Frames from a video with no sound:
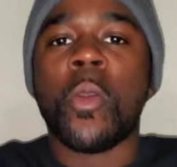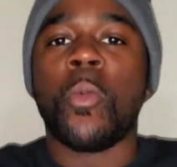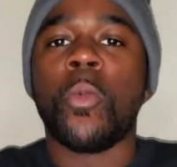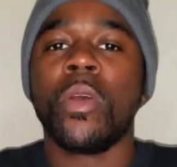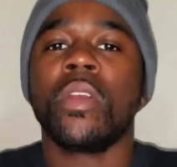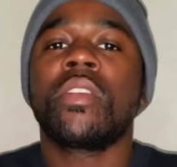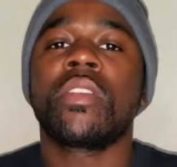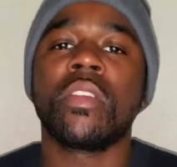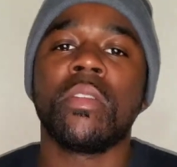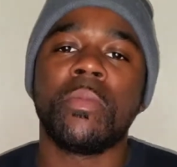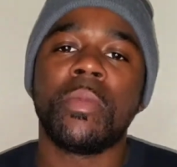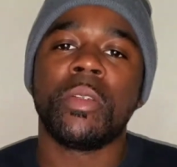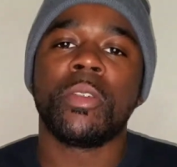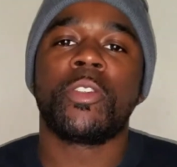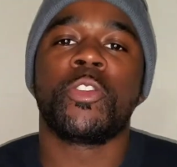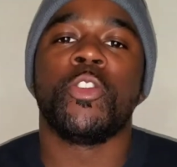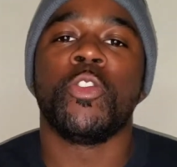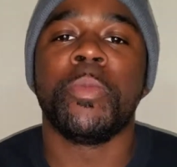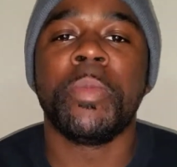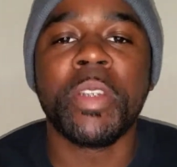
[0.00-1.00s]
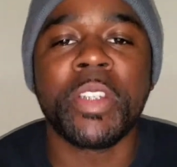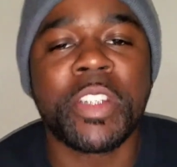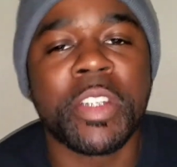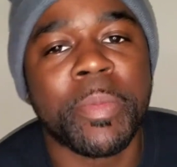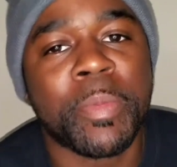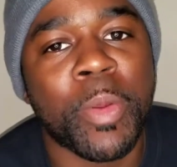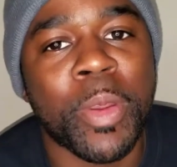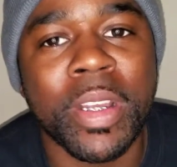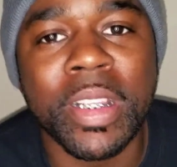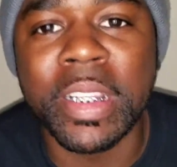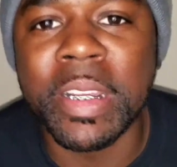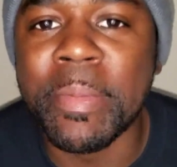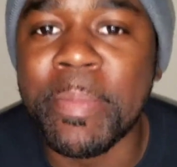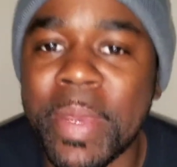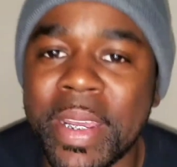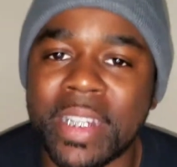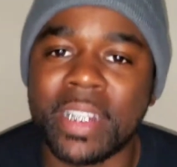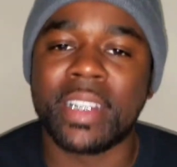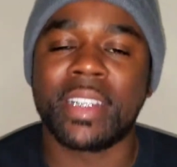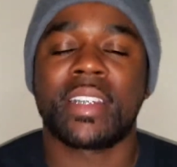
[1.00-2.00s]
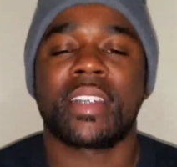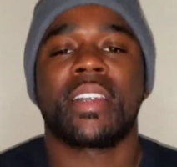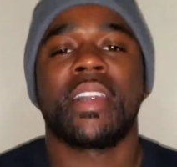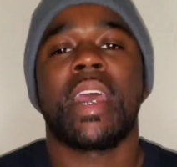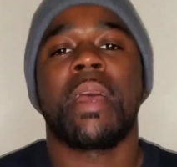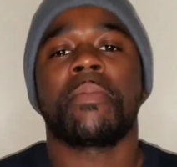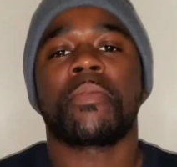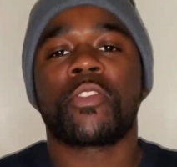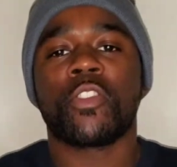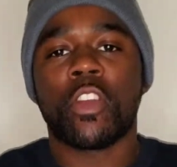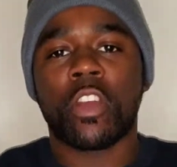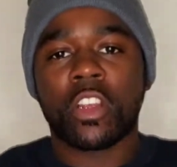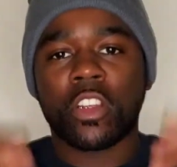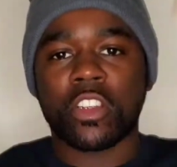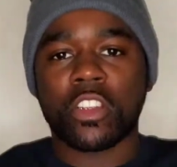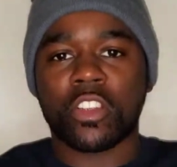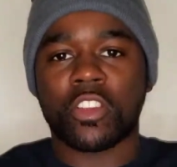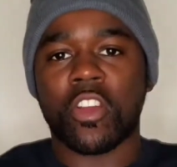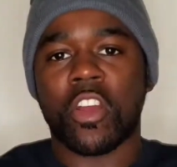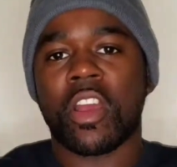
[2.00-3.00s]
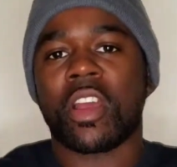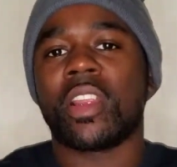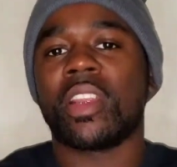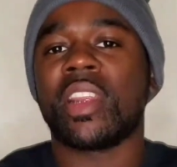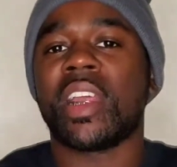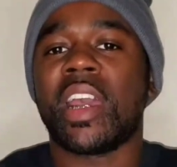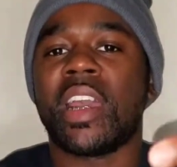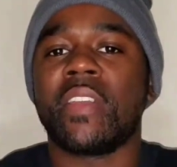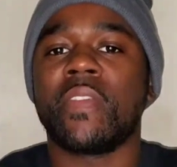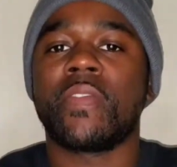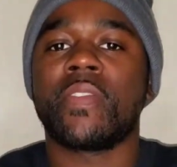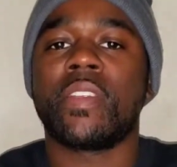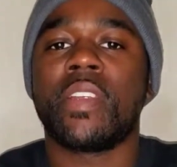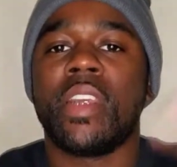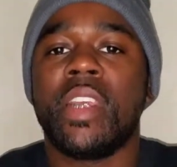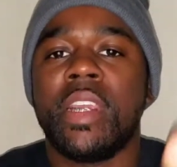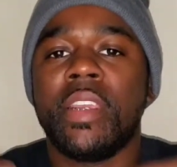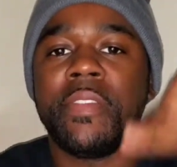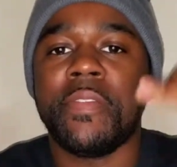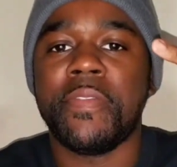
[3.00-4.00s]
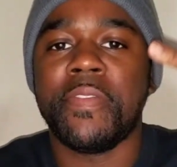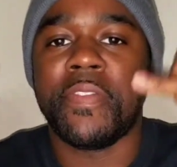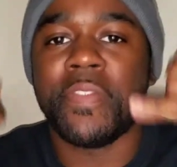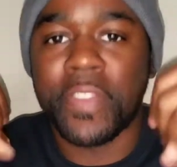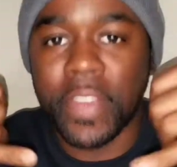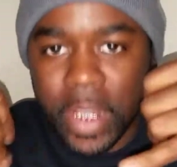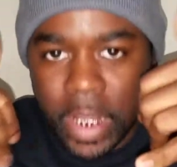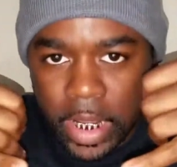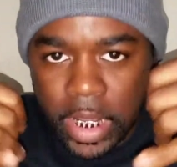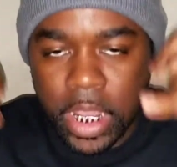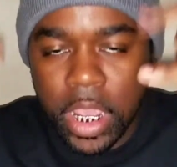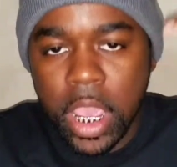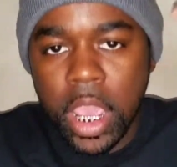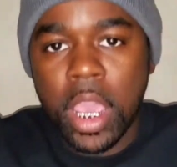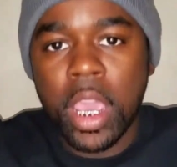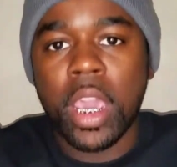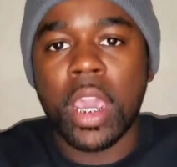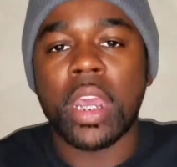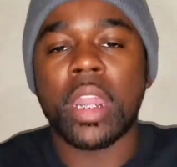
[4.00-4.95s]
What's up, YouTube? It's your boy Lil Man, the Snapstar of StarLifeTV,